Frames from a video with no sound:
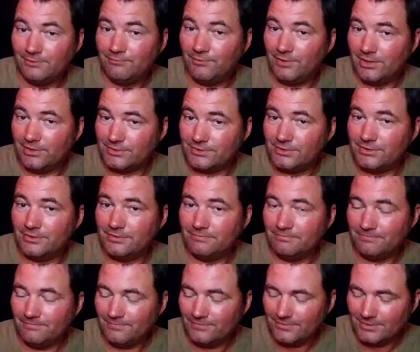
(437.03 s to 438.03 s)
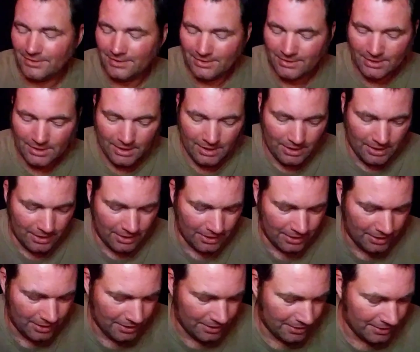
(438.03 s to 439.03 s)
Fancy.
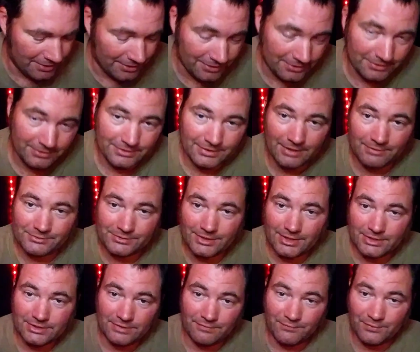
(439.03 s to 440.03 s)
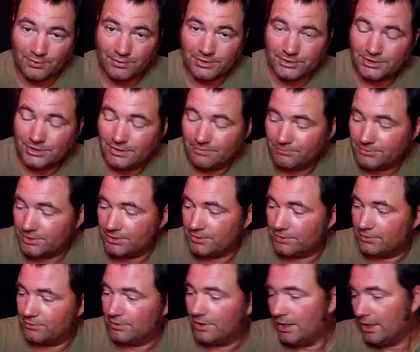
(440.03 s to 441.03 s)
That was actually very cheap to
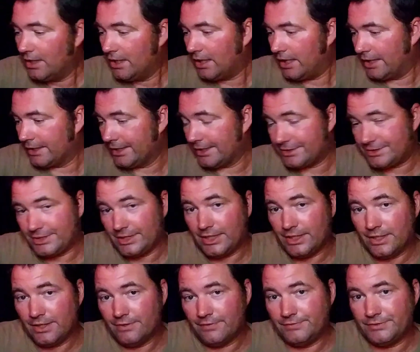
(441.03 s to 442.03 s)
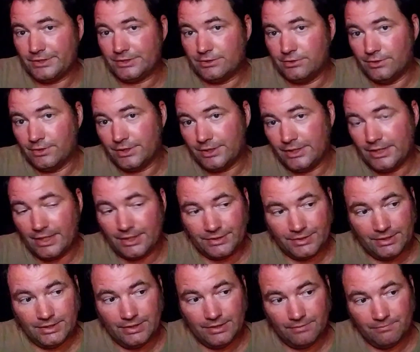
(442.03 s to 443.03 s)
do. I got tired of just looking at
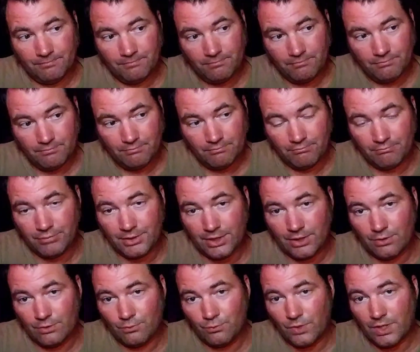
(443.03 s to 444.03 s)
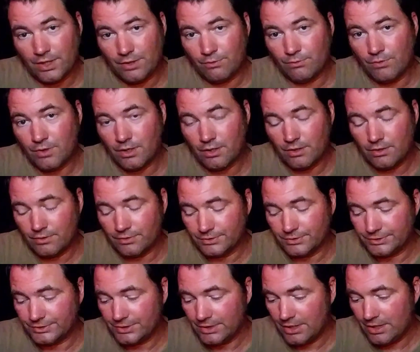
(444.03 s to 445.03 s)
the bare white
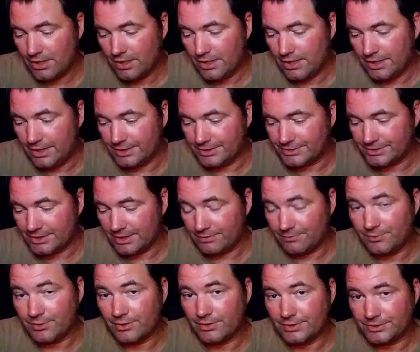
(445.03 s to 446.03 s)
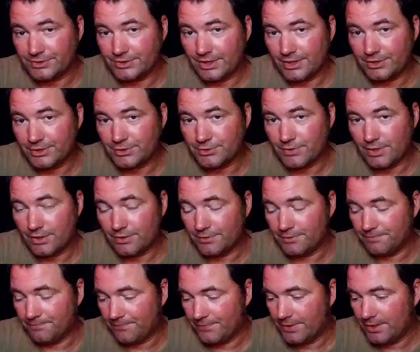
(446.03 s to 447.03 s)
walls inside. We're inside the
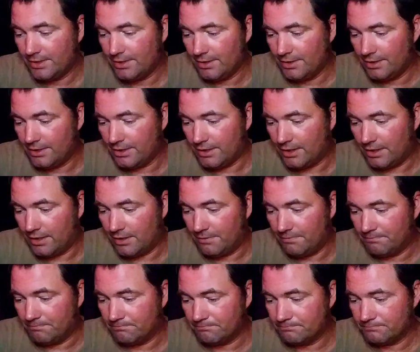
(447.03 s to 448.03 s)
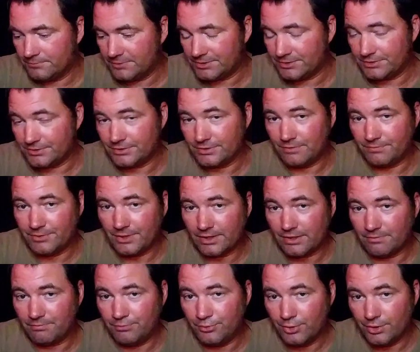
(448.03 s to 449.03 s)
trailer. This is something I
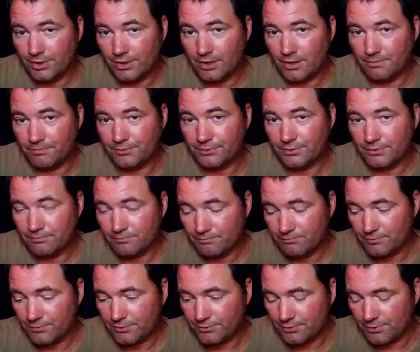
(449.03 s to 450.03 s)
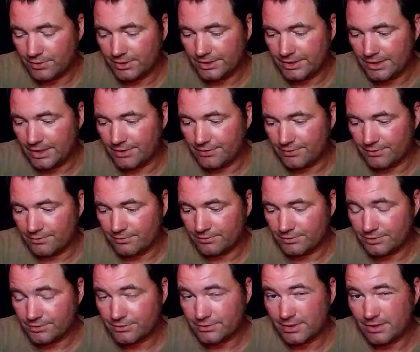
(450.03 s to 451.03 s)
can put up, throw together,
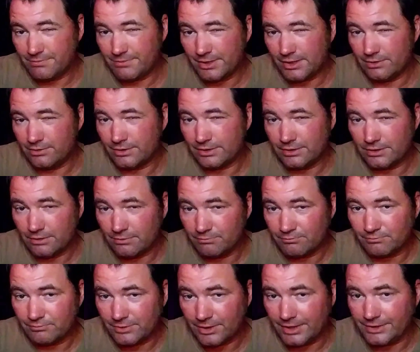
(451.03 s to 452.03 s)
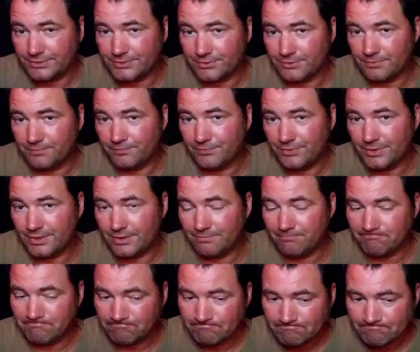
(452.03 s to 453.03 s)
try to make it look a little nicer than